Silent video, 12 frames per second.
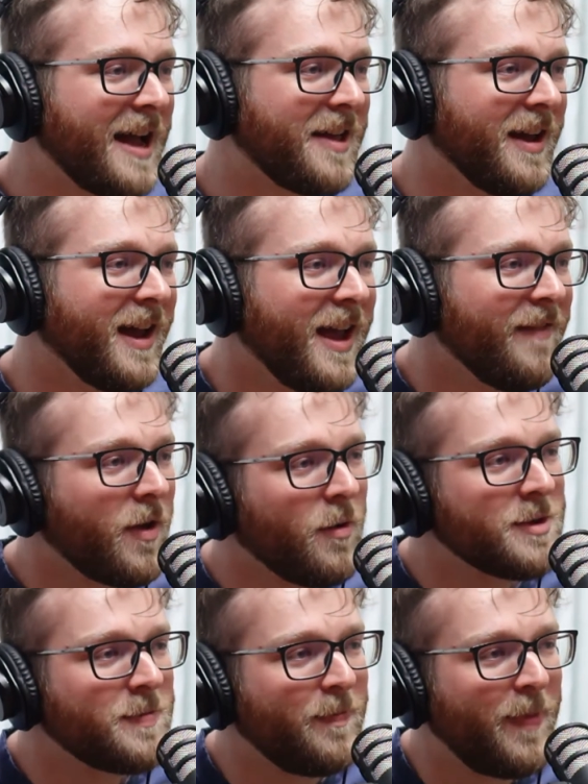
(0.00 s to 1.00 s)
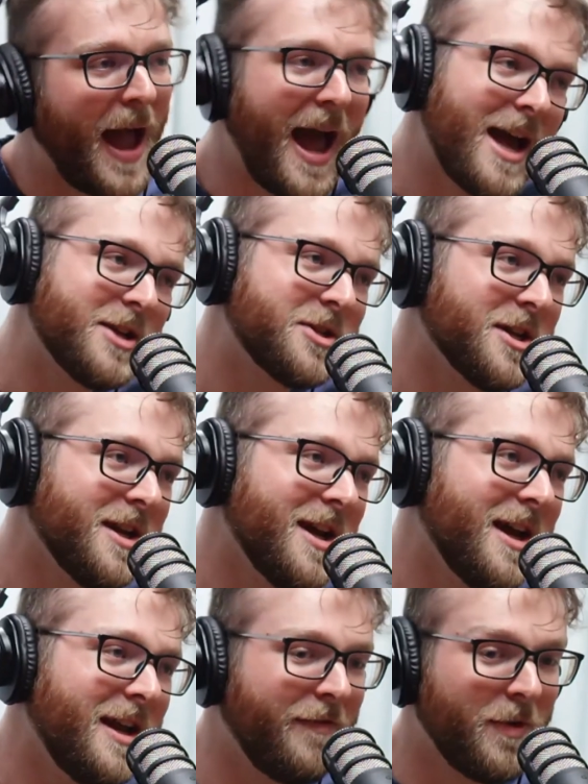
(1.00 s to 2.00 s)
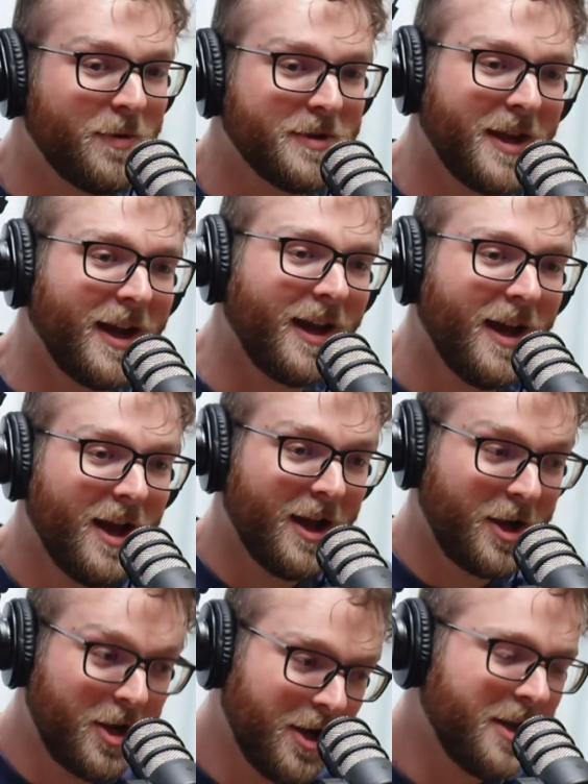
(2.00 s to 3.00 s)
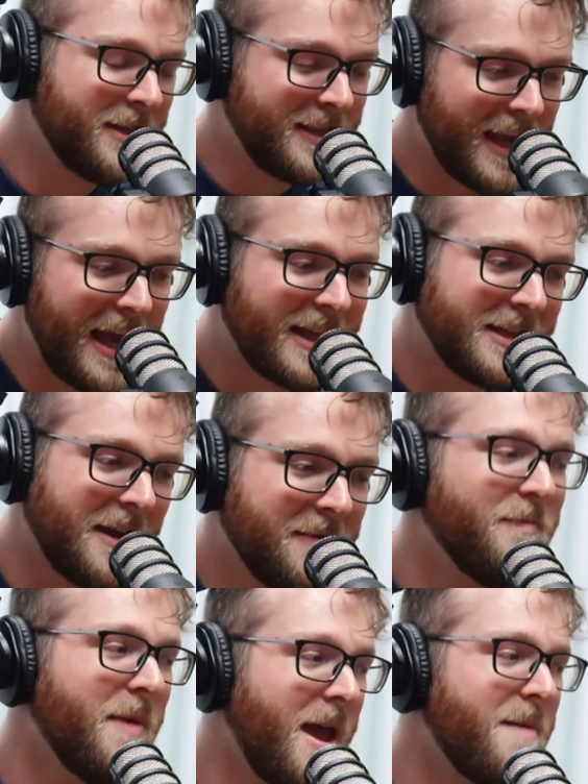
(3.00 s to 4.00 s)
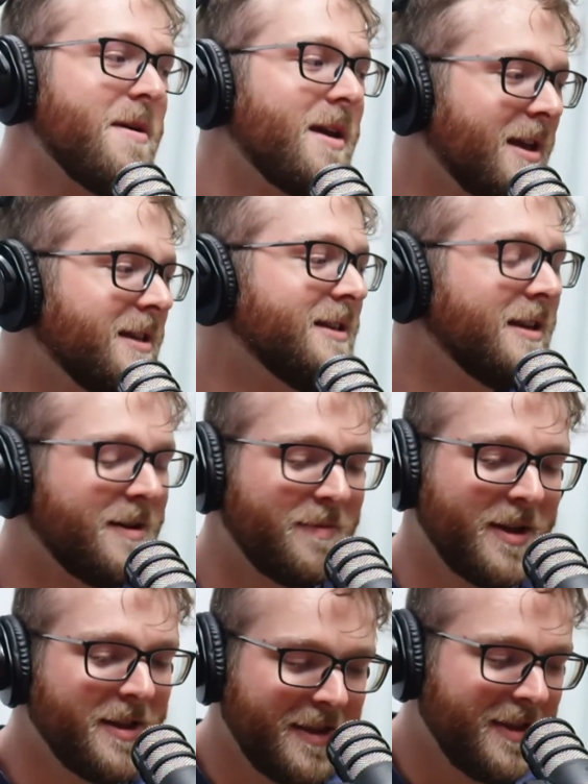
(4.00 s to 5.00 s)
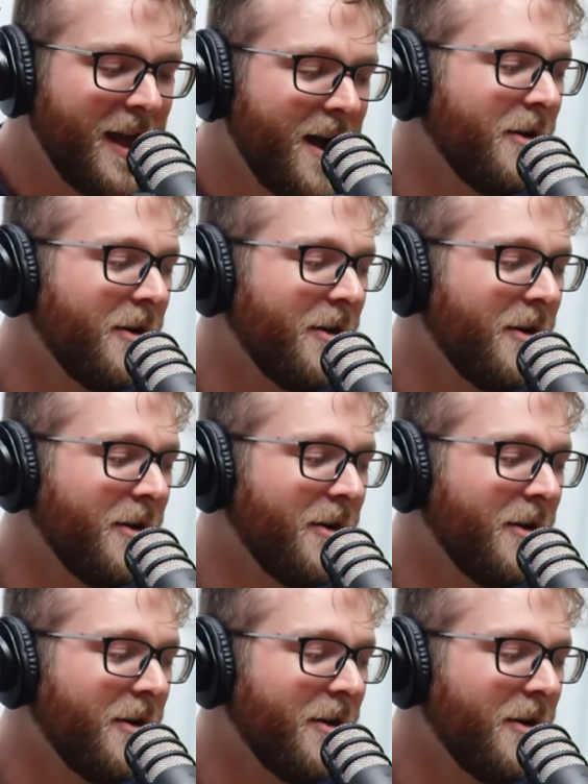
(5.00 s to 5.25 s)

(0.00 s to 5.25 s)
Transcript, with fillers: make us good at fucking each other. If it was like good sex, I'd maybe consider it. But no,